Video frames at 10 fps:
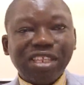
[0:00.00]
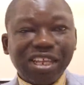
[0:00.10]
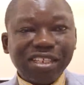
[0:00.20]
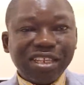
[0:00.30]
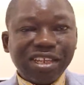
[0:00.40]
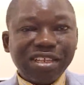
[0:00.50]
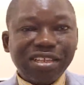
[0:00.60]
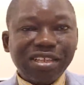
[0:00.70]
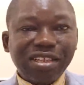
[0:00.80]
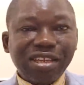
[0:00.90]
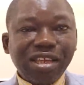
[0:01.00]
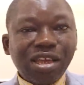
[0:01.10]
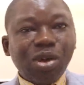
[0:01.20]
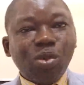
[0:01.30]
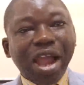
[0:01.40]
Samples were
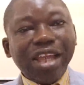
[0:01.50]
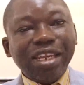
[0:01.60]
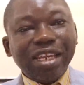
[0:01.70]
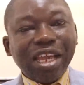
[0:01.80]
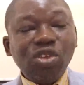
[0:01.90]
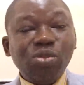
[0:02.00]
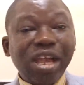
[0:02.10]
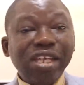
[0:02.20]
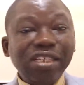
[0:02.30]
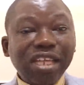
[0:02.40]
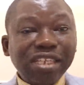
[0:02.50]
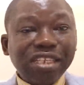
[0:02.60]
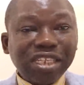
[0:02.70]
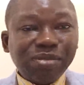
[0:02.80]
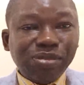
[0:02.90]
collected from 50 vendors,
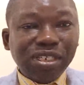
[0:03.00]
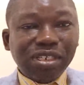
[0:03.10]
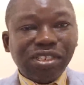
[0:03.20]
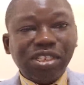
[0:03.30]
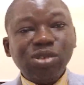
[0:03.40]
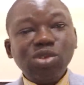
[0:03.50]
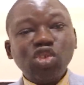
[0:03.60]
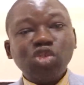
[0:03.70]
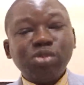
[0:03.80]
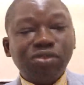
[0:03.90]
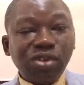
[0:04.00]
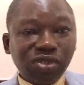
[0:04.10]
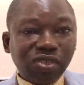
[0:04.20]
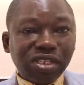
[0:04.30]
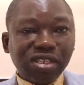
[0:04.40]
and E. coli isolates
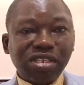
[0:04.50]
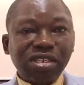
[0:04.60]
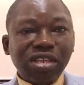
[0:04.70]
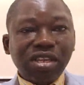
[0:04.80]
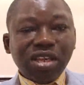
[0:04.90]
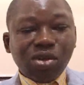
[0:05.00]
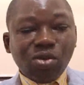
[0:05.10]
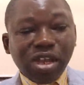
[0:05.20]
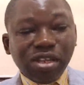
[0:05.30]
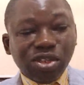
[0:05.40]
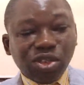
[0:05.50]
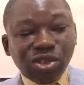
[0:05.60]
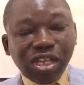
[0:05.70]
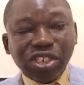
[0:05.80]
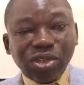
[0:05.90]
were tested using the
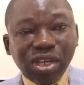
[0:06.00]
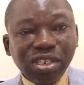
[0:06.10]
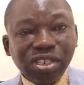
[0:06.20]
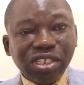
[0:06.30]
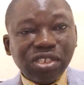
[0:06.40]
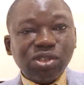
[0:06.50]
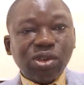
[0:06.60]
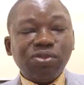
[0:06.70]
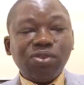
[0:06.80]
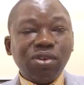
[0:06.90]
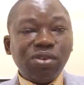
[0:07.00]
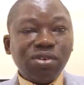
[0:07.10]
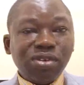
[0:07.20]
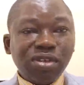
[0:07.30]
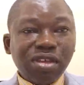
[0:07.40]
Kirby-Bow method.
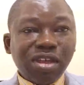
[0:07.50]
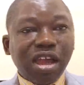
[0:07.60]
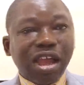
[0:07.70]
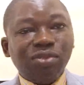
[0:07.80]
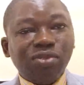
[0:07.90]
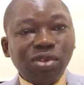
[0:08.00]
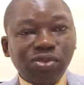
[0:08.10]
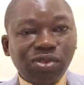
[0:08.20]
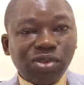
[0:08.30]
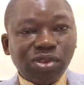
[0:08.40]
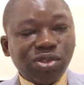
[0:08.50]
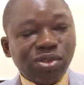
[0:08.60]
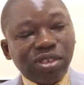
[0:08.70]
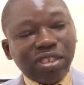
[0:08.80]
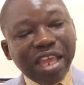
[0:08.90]
Of the
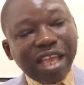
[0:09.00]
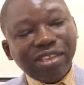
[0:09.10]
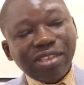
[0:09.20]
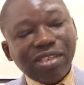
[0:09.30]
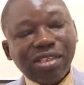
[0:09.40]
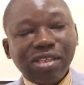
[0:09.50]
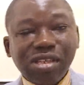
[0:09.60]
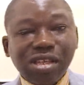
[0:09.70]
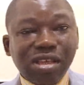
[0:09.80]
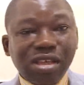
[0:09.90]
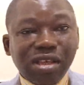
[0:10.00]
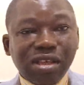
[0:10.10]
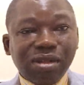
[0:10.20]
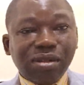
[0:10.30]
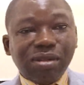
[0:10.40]
120 isolates,
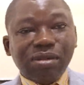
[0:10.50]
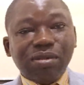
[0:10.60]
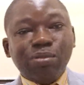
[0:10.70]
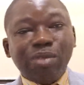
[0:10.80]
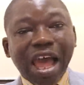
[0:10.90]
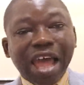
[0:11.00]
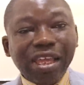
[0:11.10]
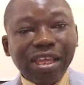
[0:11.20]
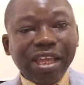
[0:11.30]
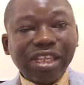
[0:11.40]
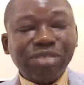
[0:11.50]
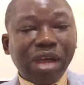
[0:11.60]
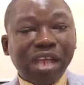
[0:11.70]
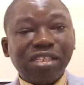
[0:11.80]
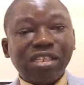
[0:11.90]
68% were
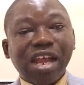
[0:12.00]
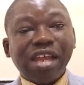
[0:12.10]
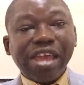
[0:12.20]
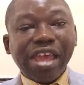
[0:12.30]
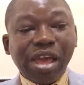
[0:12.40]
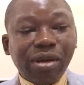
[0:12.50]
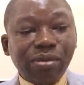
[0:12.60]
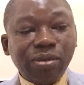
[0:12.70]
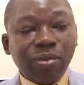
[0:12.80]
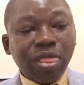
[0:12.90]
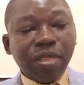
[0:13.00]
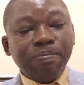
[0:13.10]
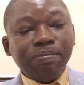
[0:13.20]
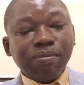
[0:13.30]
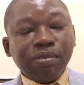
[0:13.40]
resistant to at least
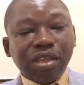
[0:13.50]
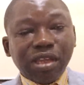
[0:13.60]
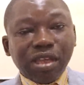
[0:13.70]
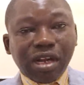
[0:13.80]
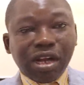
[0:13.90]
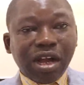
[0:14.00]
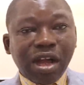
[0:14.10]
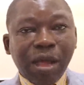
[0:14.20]
one antibiotic,